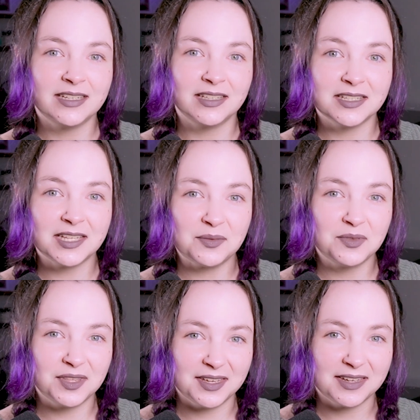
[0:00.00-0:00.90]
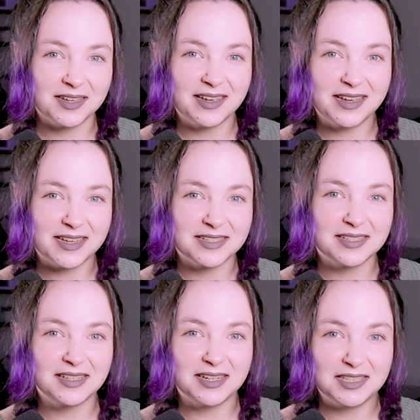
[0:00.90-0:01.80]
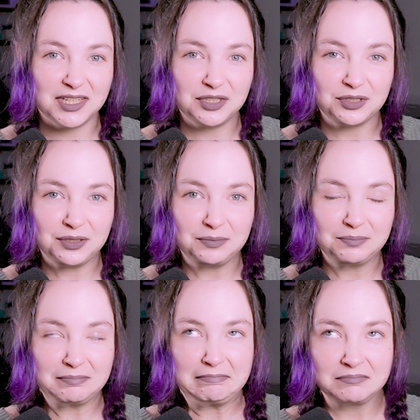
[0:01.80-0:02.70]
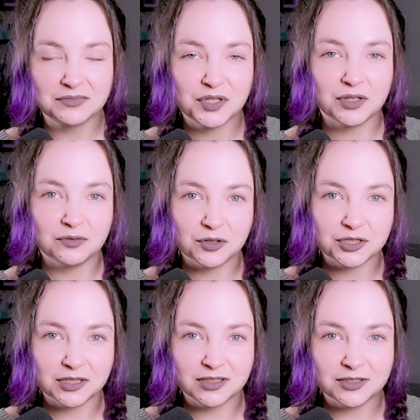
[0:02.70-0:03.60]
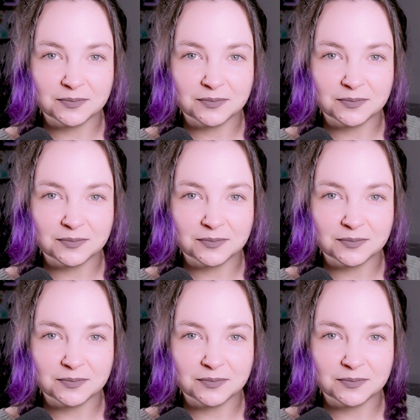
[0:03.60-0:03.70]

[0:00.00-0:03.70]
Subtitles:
did the same thing as a teacher, unfortunately.